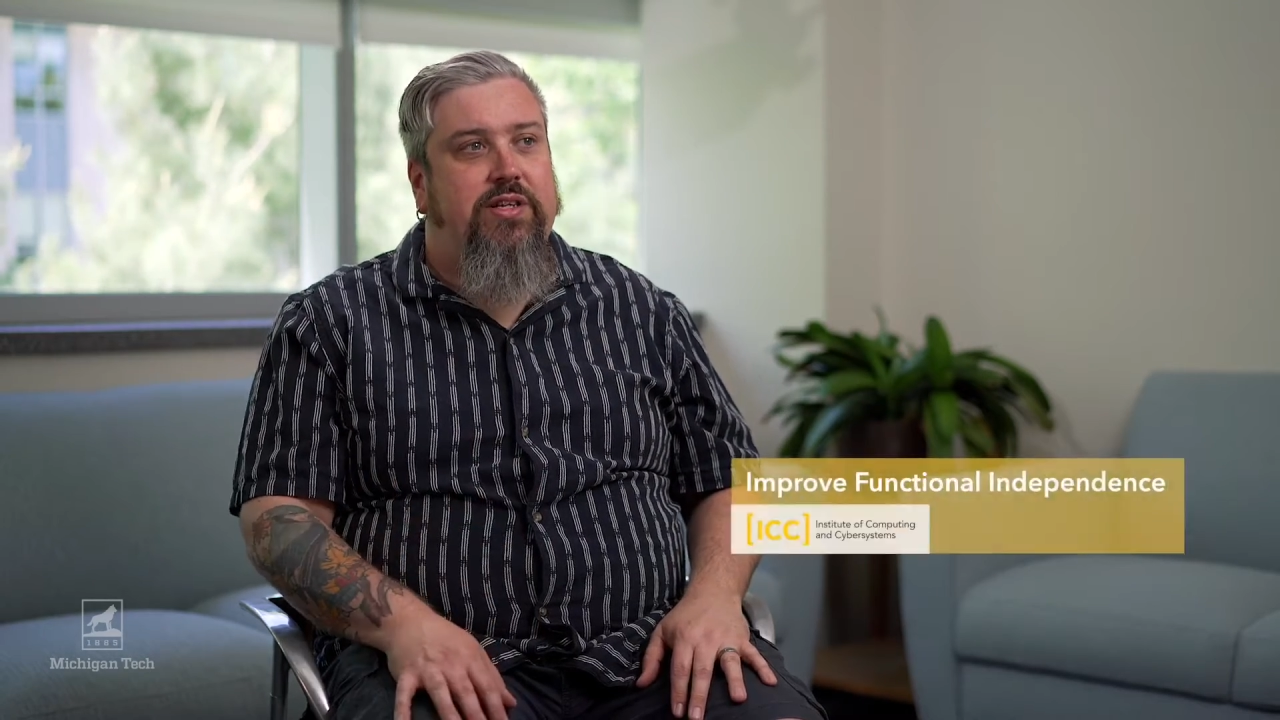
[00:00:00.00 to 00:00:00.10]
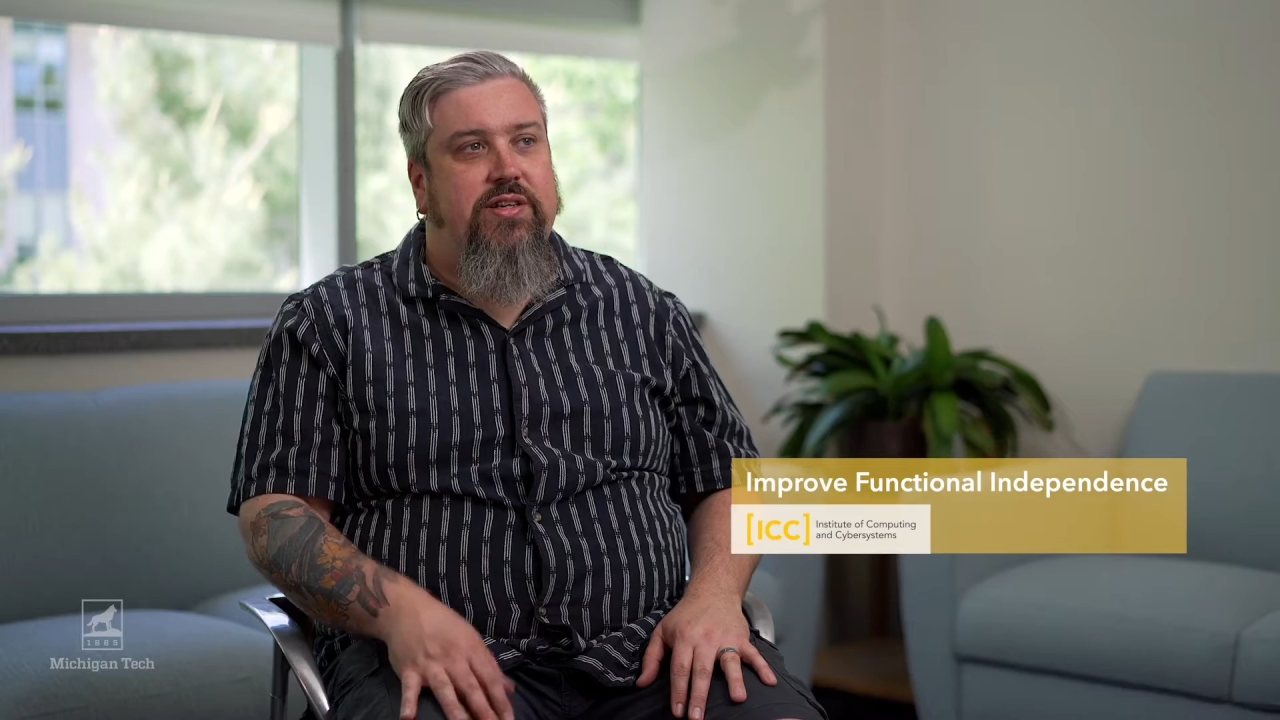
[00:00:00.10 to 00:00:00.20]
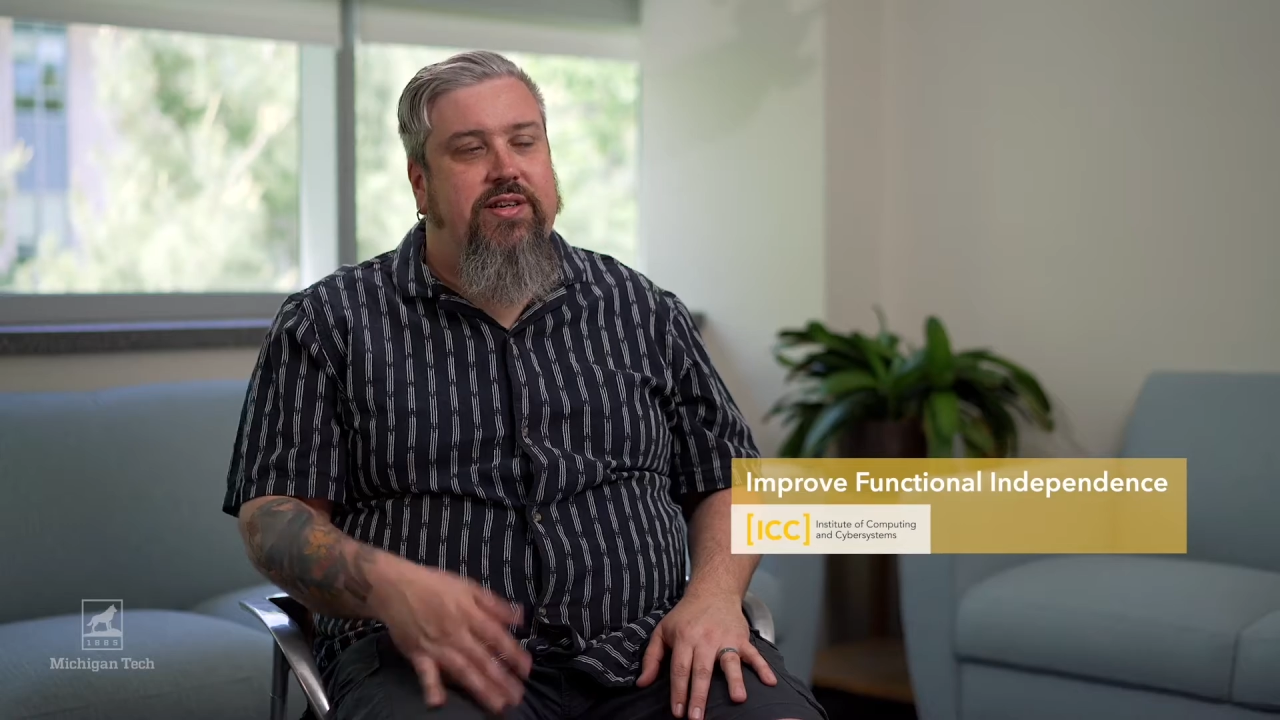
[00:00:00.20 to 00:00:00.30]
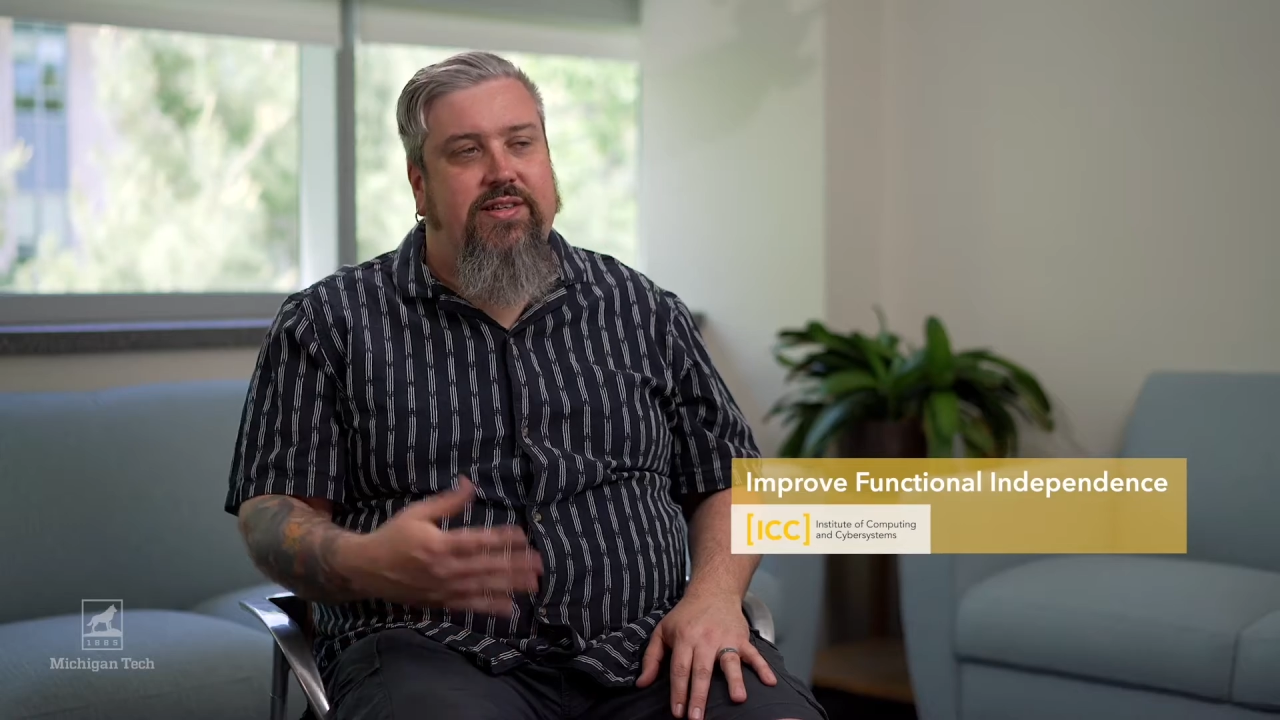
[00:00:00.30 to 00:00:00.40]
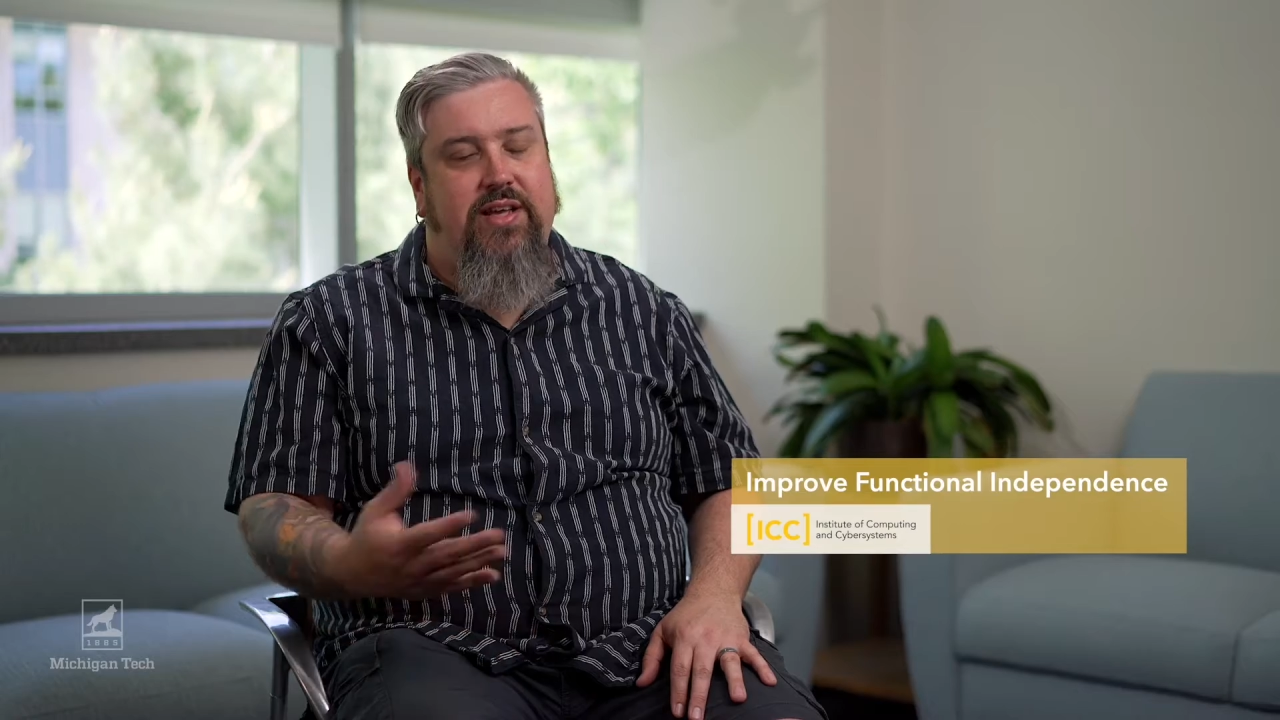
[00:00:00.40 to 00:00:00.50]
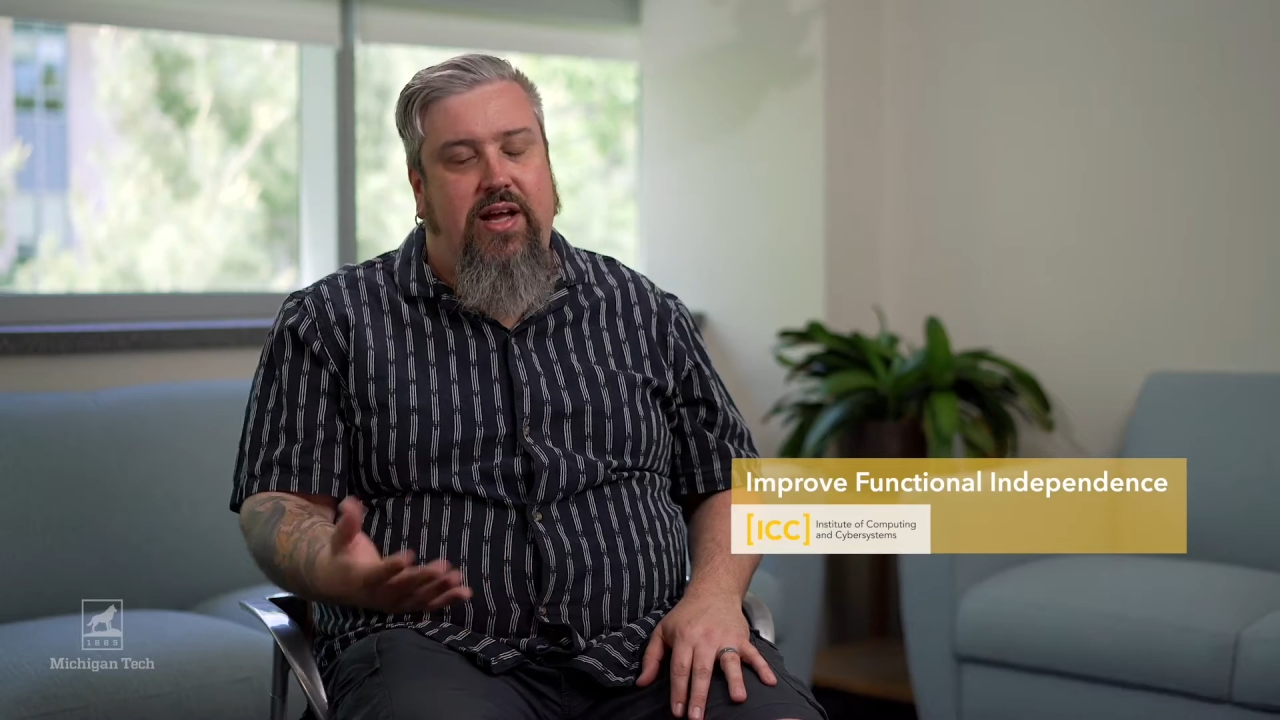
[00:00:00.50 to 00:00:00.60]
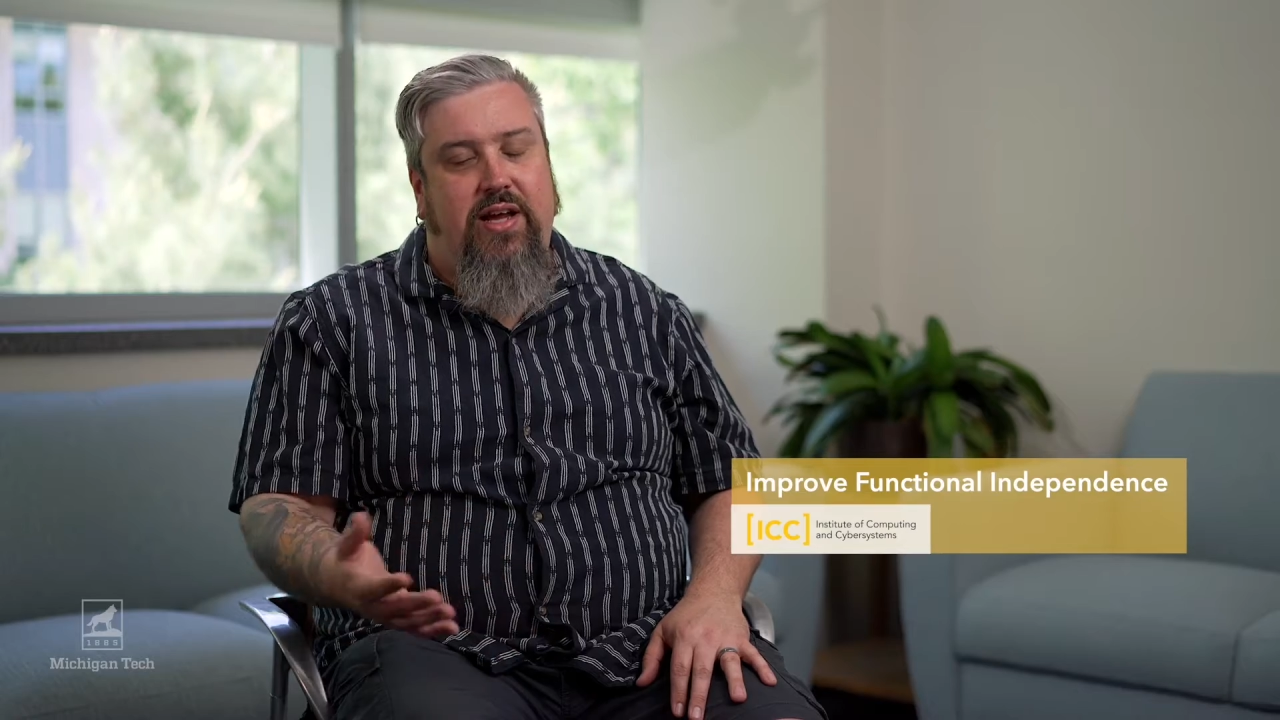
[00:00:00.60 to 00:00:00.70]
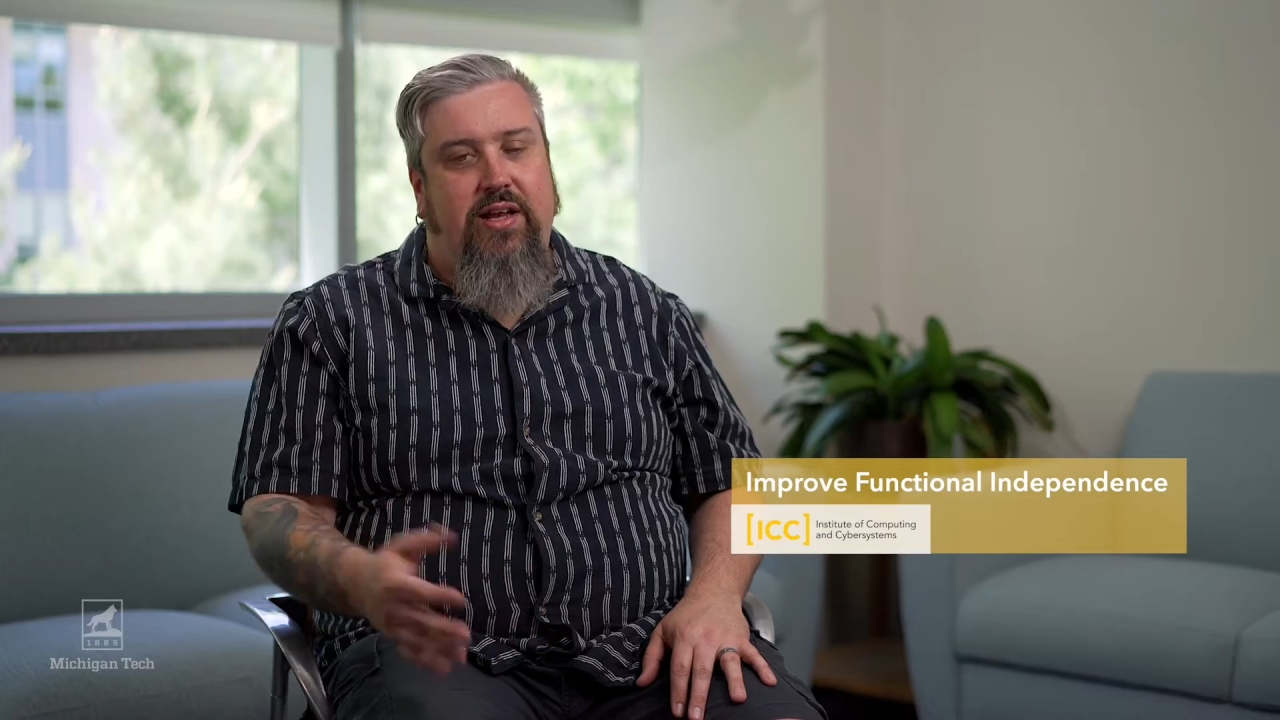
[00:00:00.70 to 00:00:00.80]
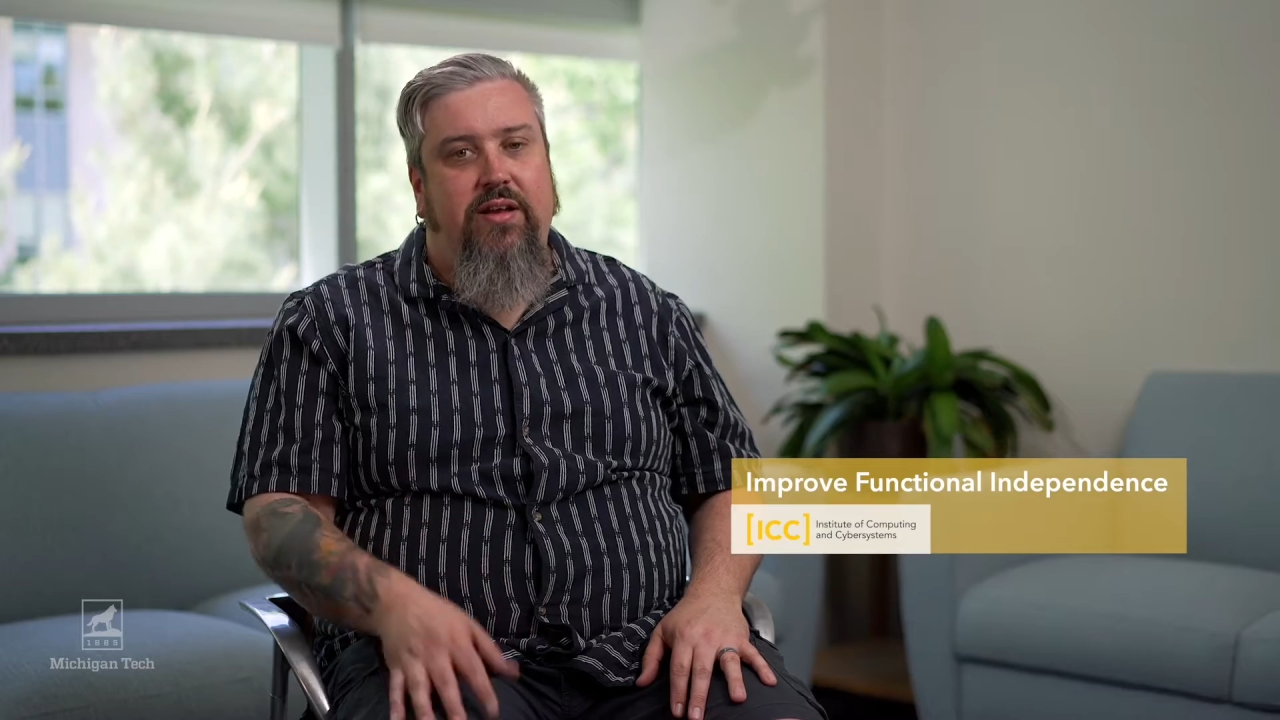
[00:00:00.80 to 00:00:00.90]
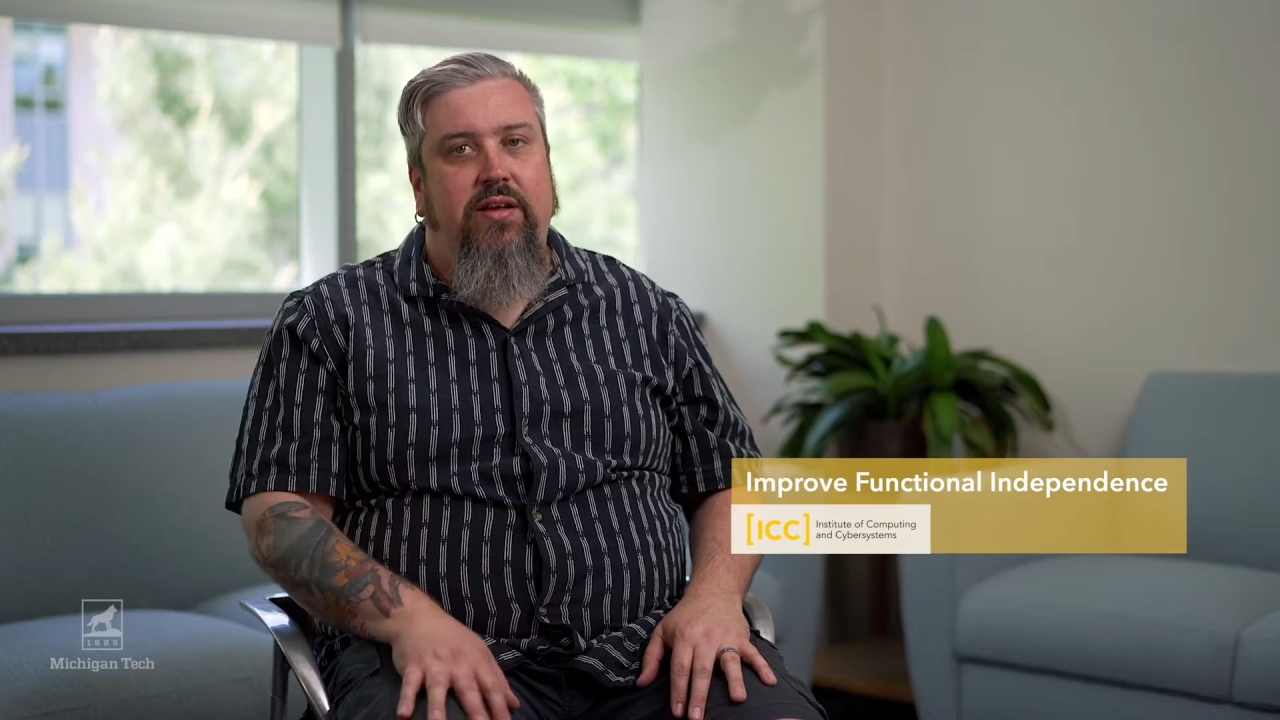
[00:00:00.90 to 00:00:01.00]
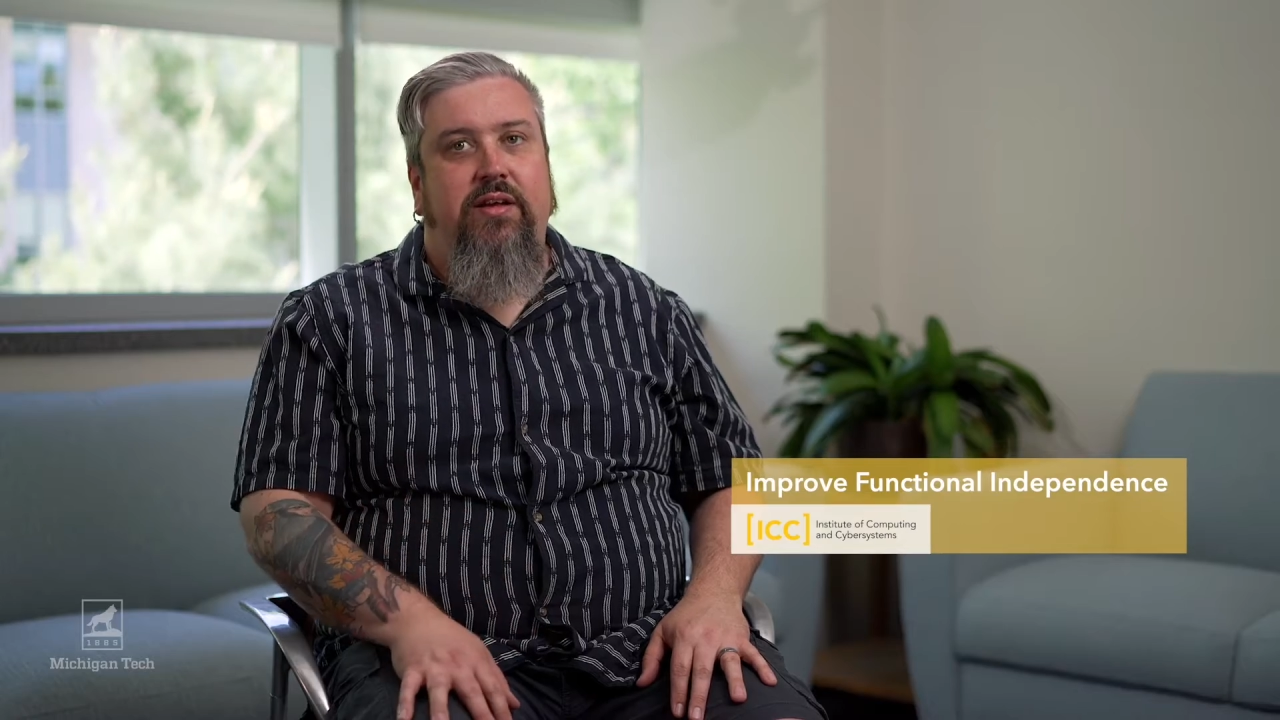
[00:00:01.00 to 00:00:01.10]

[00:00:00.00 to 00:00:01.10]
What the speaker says: to design